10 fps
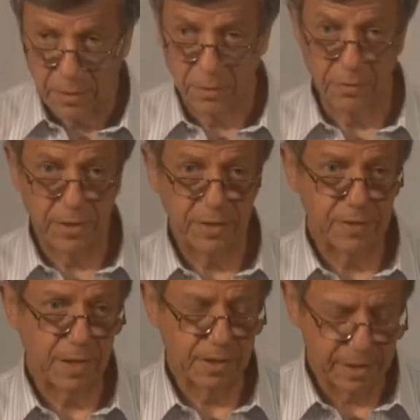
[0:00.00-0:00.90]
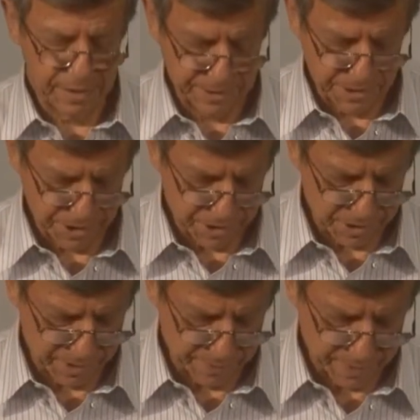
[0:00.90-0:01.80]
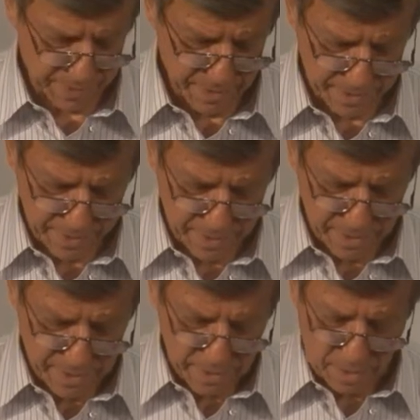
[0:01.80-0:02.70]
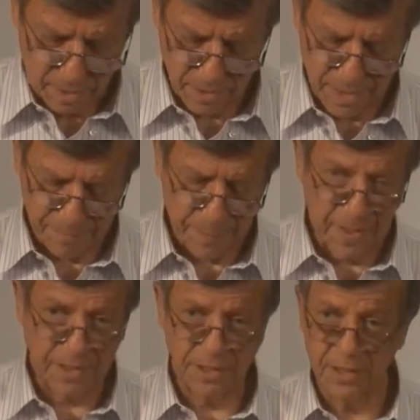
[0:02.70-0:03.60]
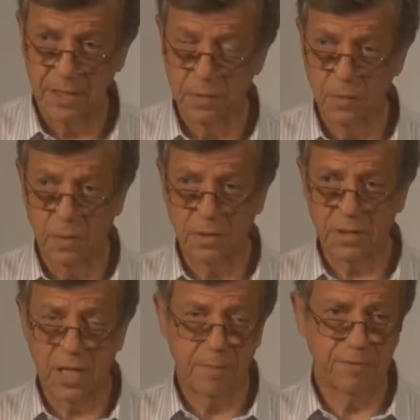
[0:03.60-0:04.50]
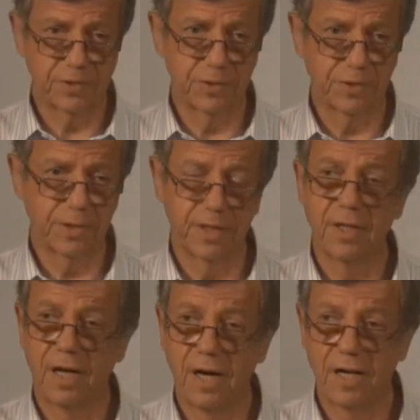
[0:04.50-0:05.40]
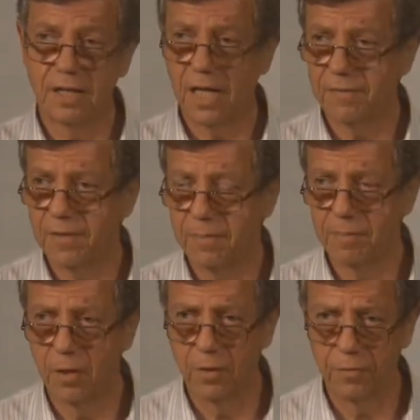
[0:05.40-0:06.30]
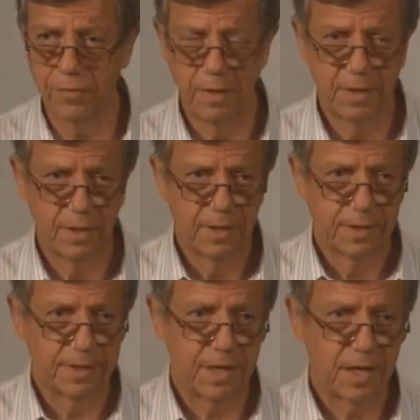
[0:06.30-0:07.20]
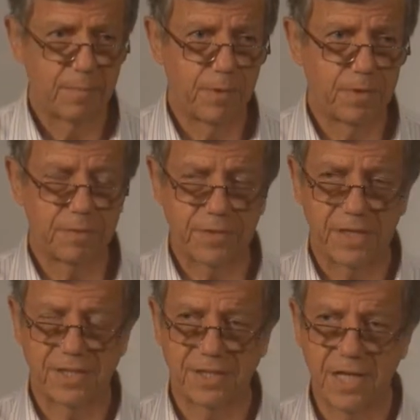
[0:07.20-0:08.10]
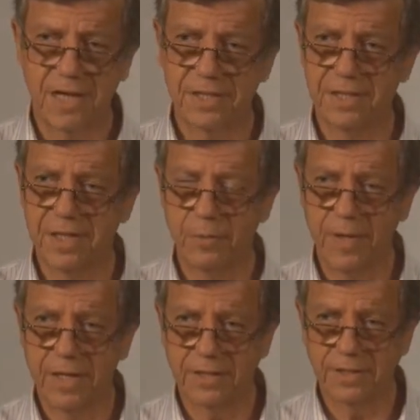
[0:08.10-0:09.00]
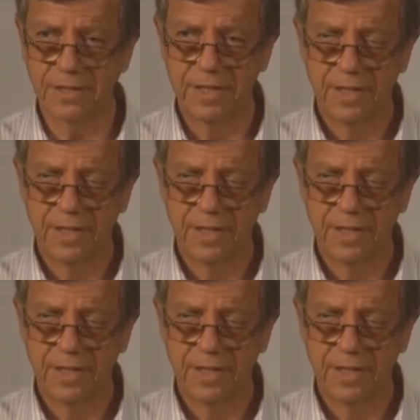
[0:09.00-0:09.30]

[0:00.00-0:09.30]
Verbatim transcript: Good evening, ladies and gentlemen. Olympics, World Cup of Soccer, I love them both. They are both exciting events.